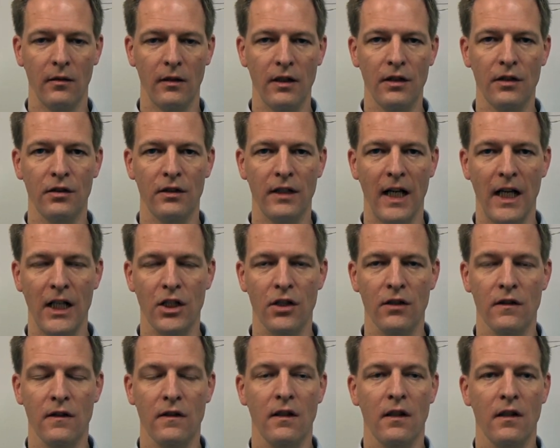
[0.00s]

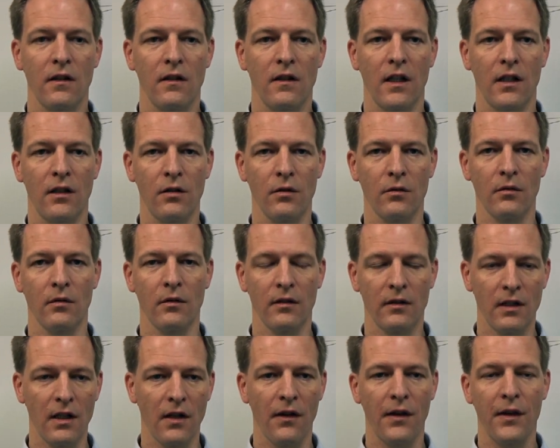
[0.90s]
interactions that you
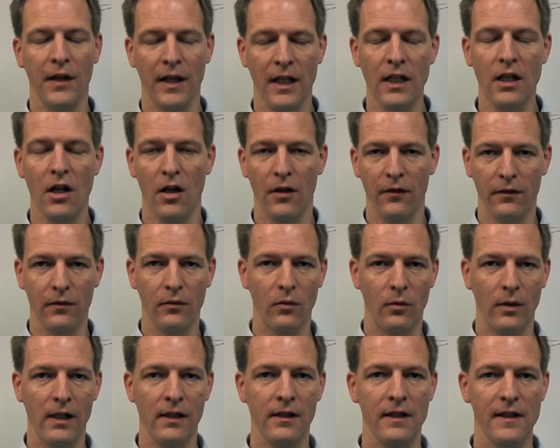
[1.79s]
didn't think of
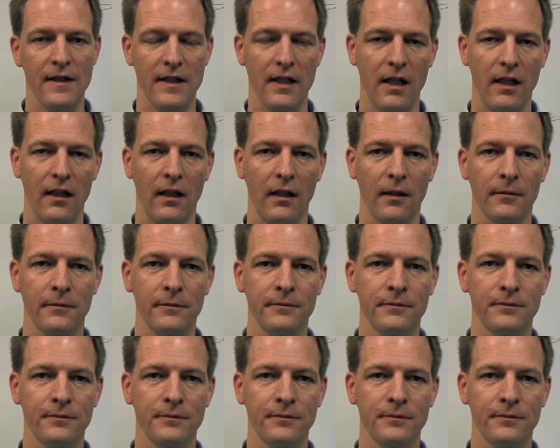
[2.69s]
while designing.